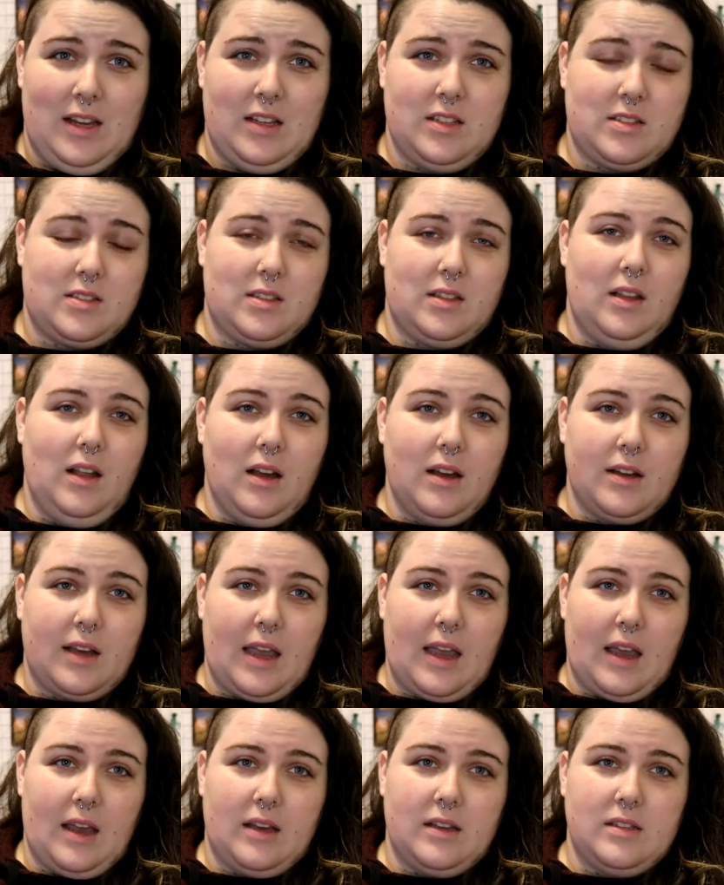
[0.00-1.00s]
as long
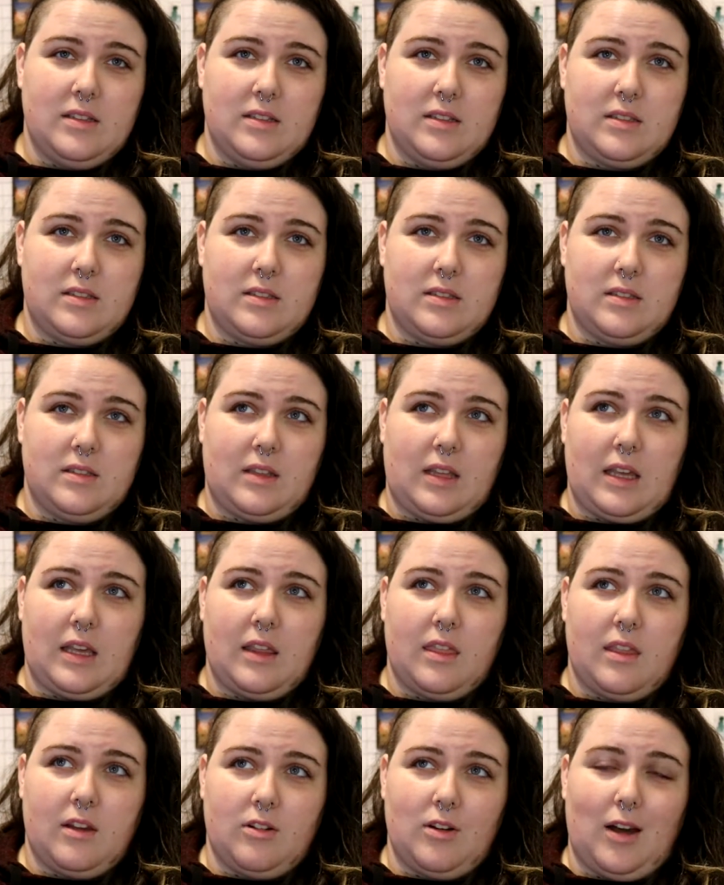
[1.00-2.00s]
as
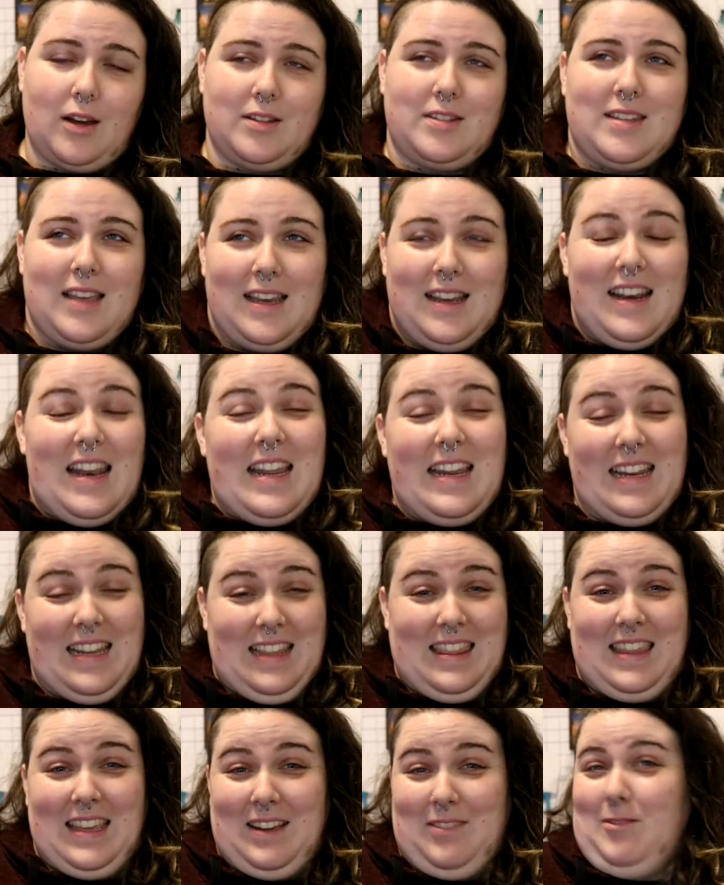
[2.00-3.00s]
like they're not saying
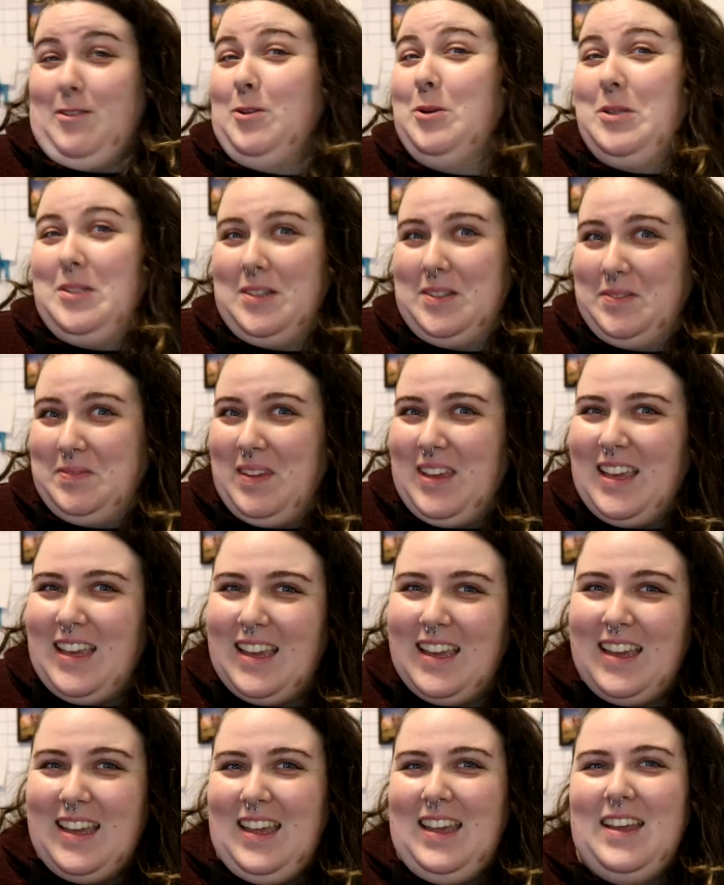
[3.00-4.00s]
anything rude to
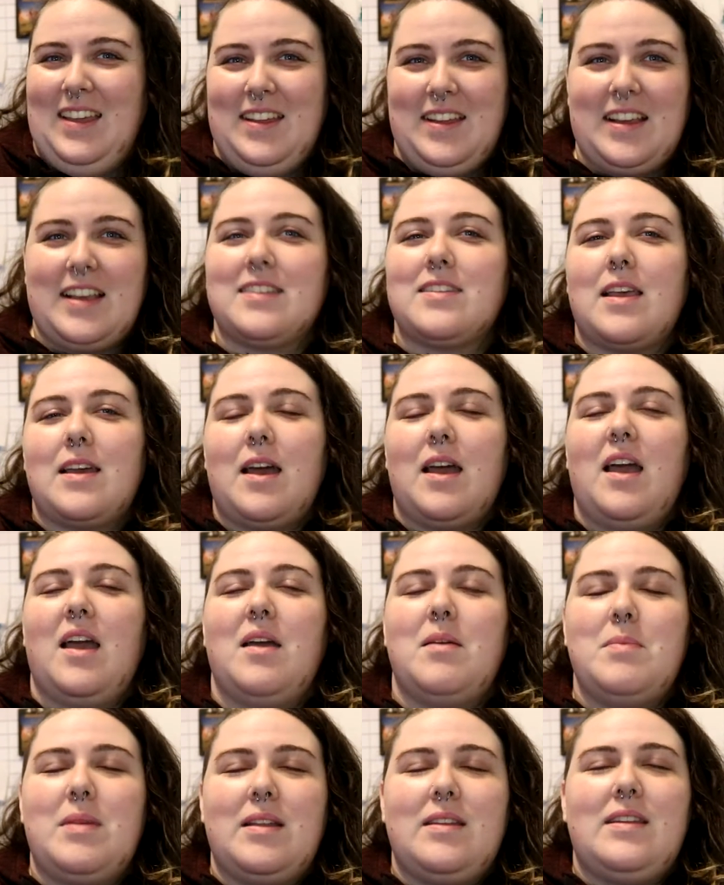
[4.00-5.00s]
me because
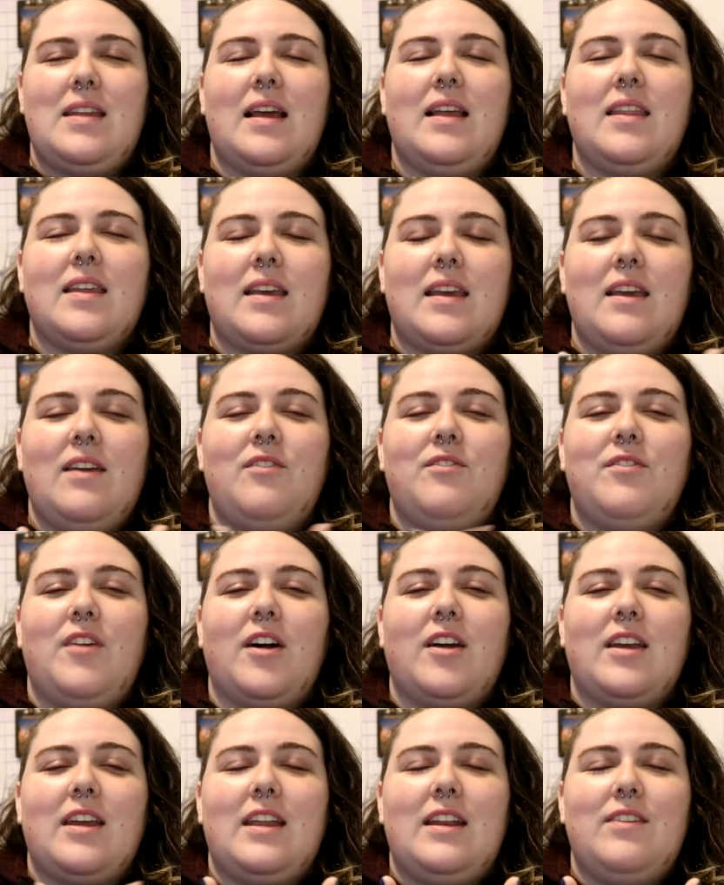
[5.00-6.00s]
I'm a delicate
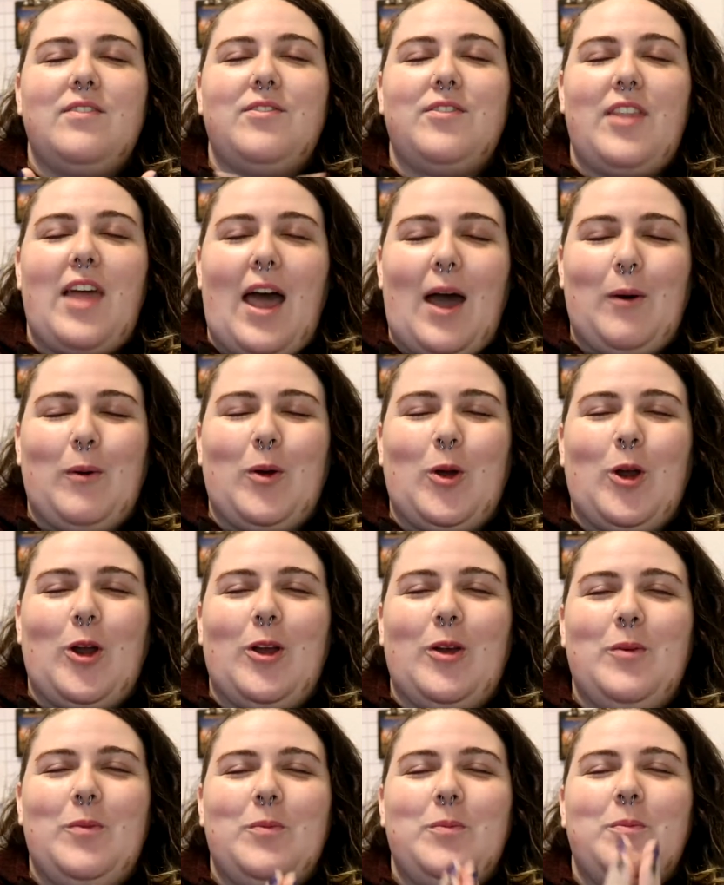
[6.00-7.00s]
fucking
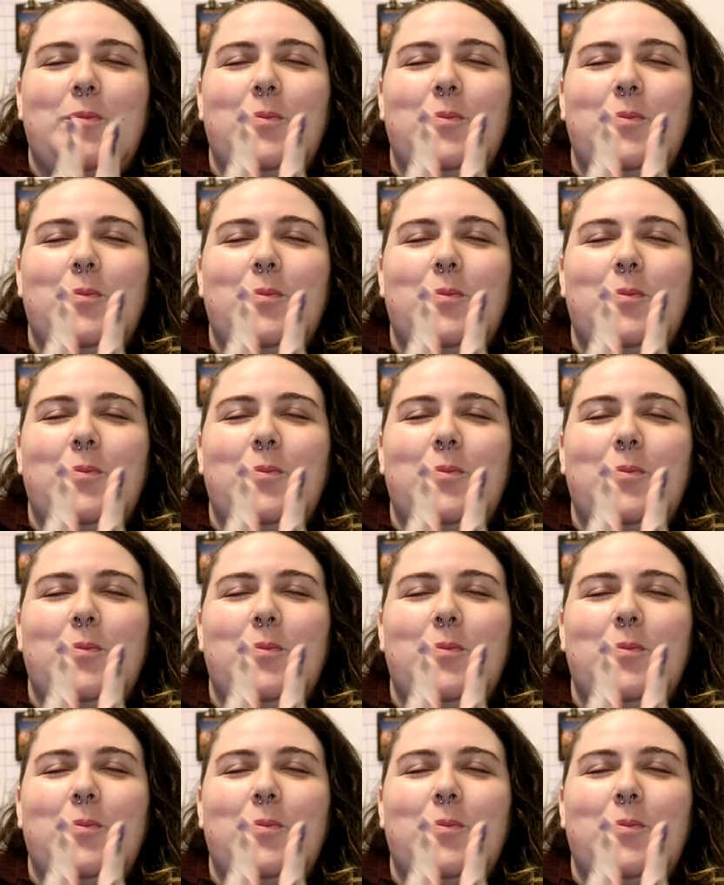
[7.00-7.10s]
flower.